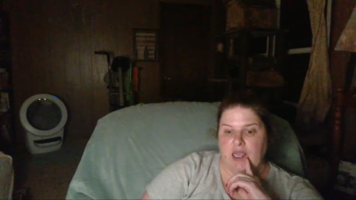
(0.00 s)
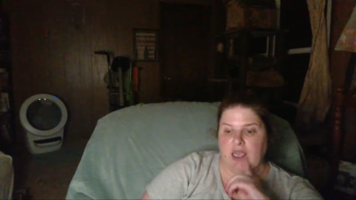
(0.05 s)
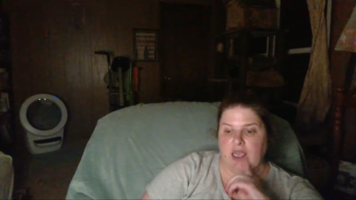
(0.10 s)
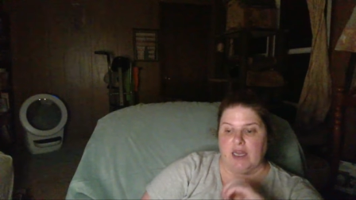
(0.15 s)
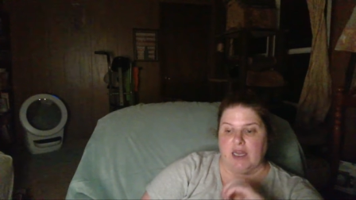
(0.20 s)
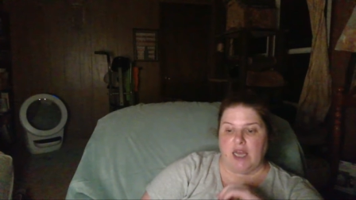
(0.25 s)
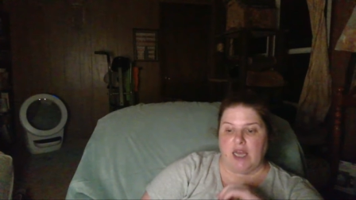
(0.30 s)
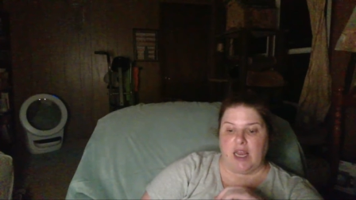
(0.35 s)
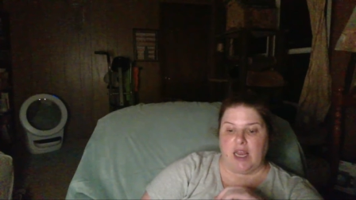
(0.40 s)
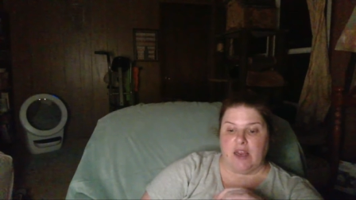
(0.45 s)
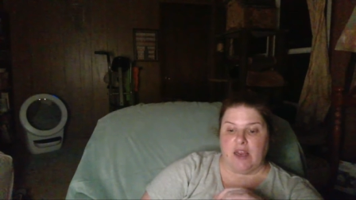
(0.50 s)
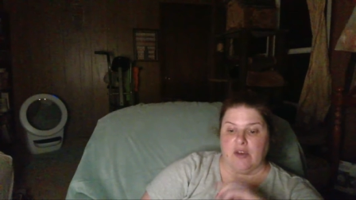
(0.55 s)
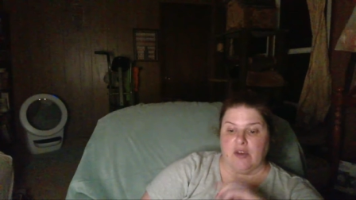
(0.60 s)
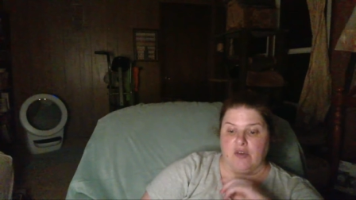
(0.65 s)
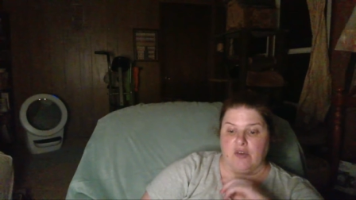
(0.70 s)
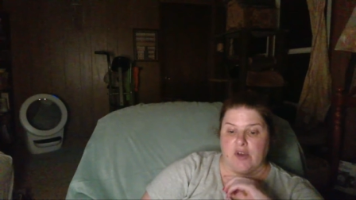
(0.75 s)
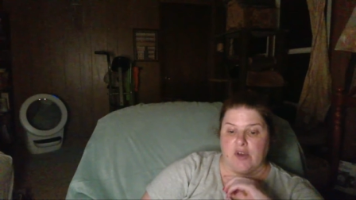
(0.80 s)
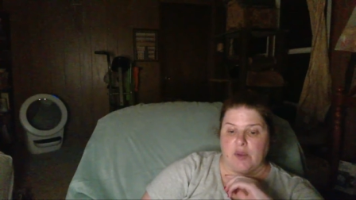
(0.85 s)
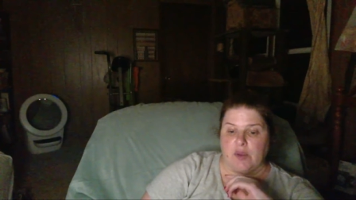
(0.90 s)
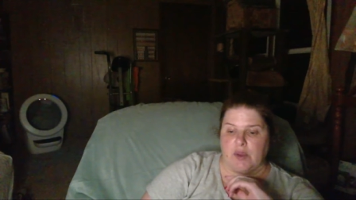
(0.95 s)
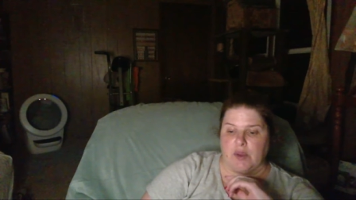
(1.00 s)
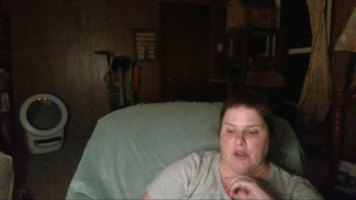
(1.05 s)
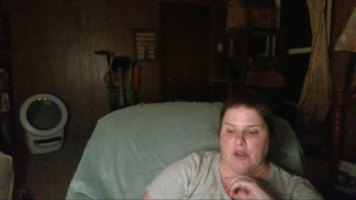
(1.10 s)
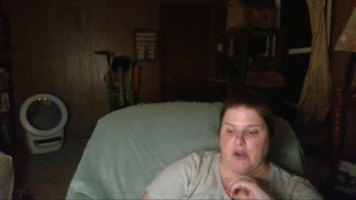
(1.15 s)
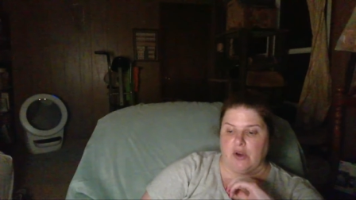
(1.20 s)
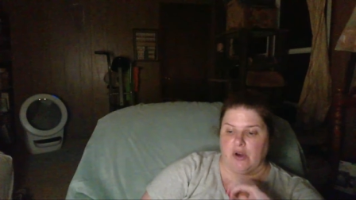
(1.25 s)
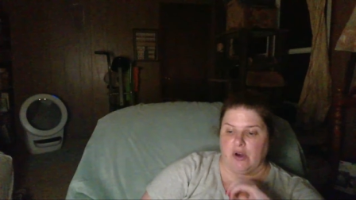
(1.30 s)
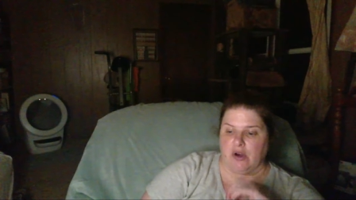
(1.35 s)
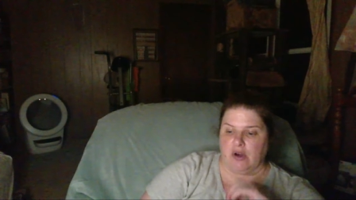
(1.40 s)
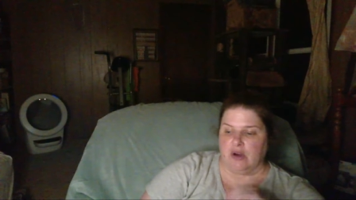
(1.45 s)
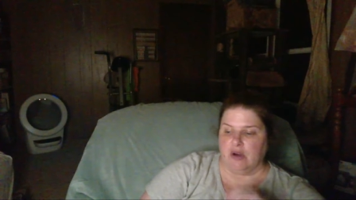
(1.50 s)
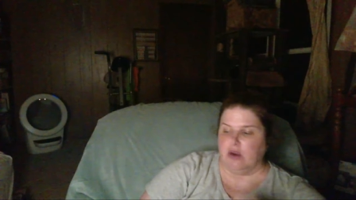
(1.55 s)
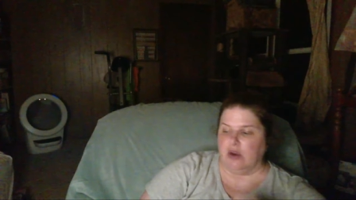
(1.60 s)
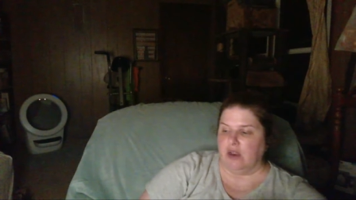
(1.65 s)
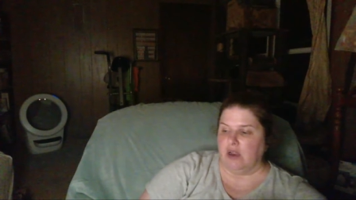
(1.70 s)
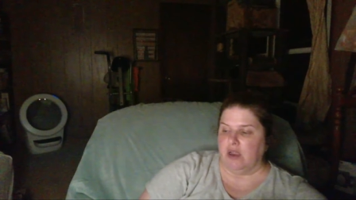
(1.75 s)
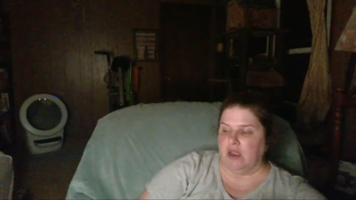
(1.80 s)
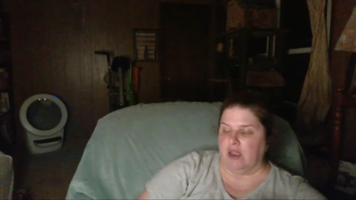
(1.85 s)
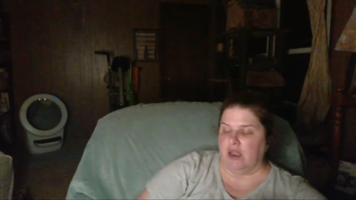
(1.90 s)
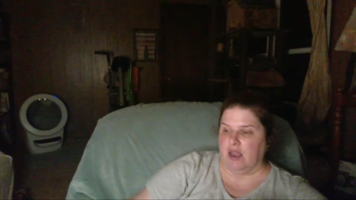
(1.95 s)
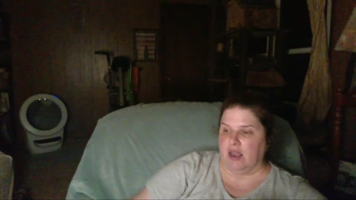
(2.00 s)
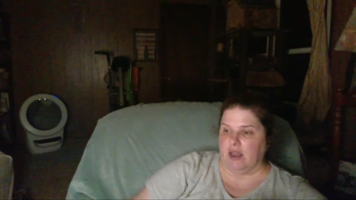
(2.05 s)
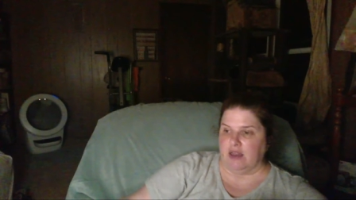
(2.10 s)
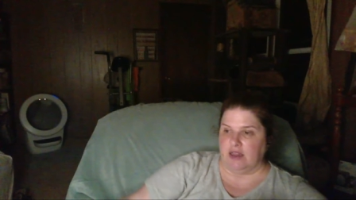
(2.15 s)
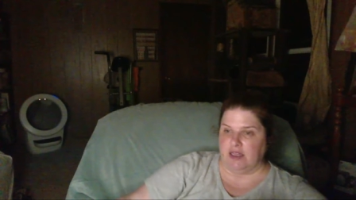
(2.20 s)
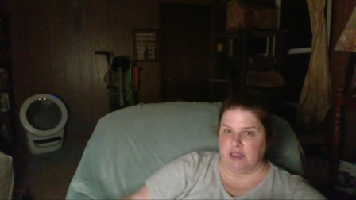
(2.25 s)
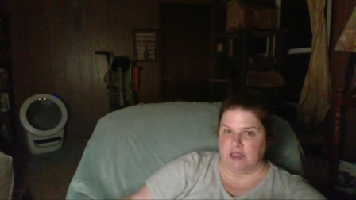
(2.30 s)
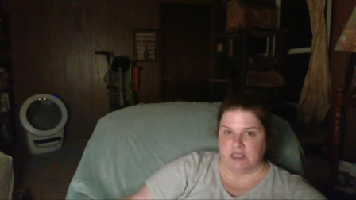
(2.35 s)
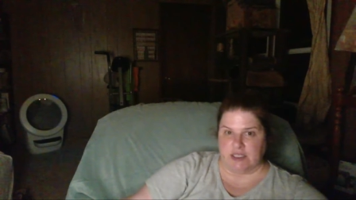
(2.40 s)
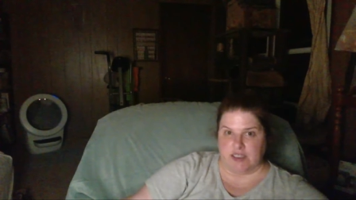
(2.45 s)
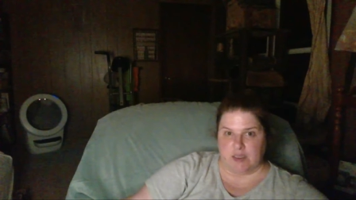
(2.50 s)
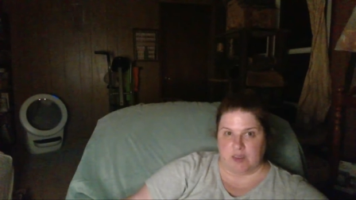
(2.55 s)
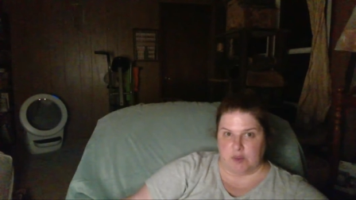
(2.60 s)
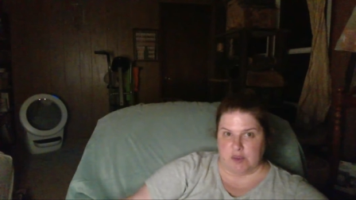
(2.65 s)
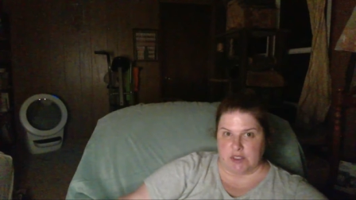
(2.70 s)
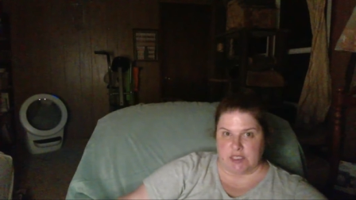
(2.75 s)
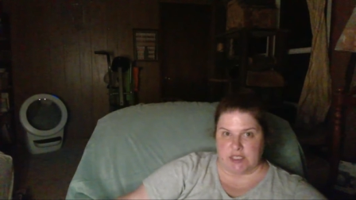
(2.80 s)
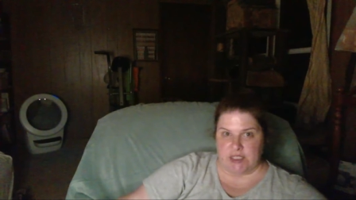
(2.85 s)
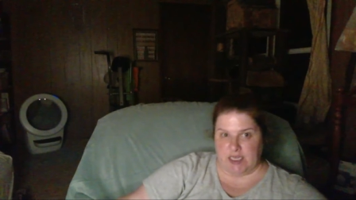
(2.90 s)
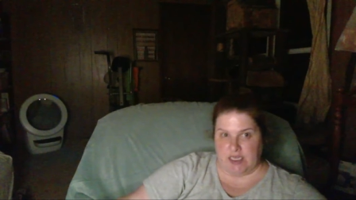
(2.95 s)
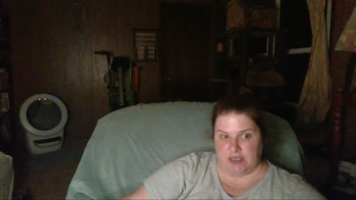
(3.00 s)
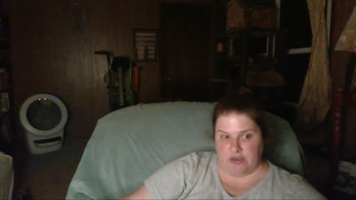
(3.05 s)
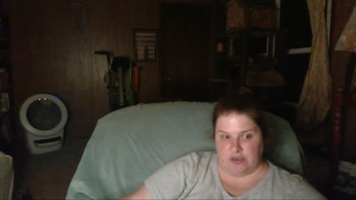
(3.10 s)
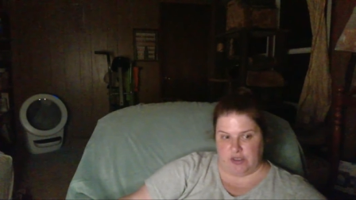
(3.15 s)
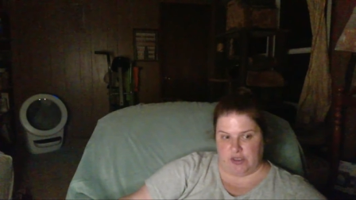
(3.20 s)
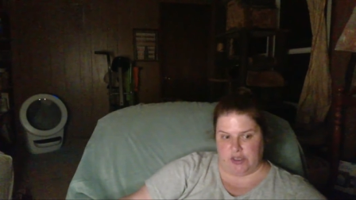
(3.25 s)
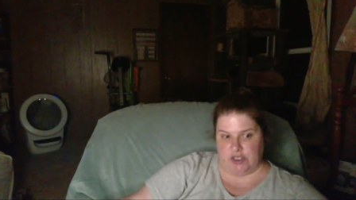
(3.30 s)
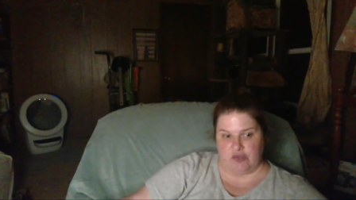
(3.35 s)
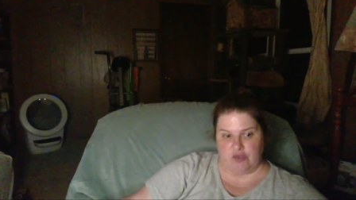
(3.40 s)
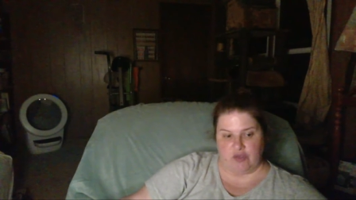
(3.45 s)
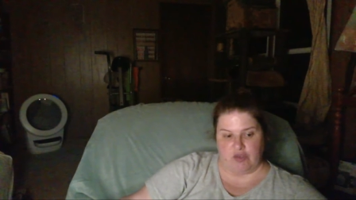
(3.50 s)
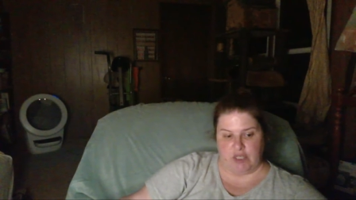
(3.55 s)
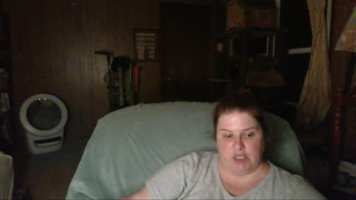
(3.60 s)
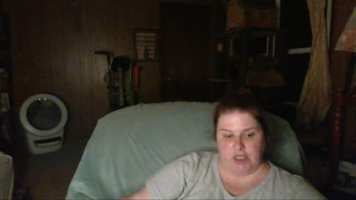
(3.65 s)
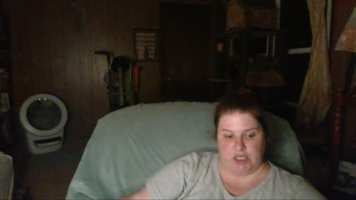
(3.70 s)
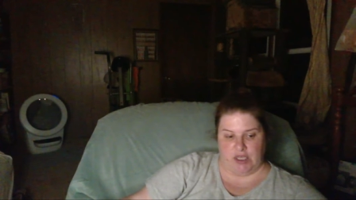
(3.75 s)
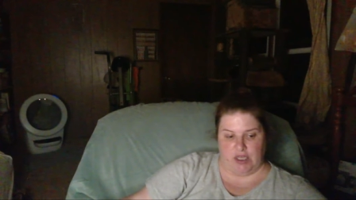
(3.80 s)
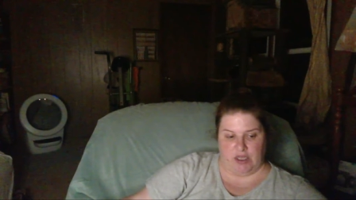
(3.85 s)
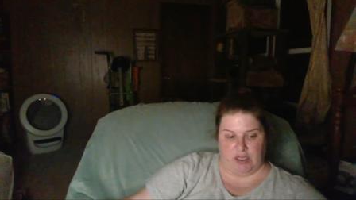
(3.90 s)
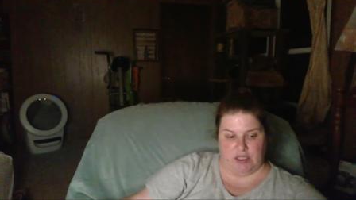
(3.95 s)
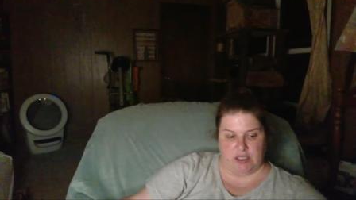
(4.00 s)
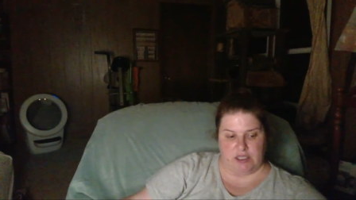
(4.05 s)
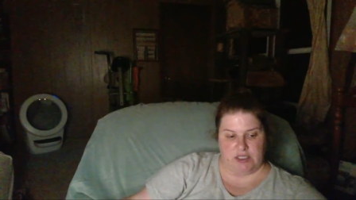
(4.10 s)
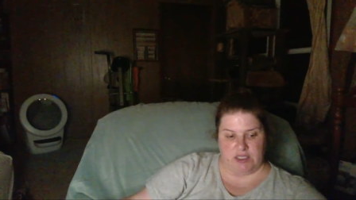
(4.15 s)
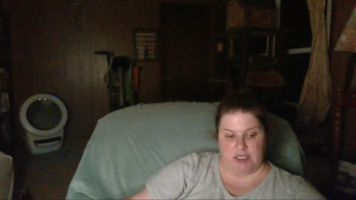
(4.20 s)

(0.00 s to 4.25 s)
And I agree with her. I think the double standard is ridiculous.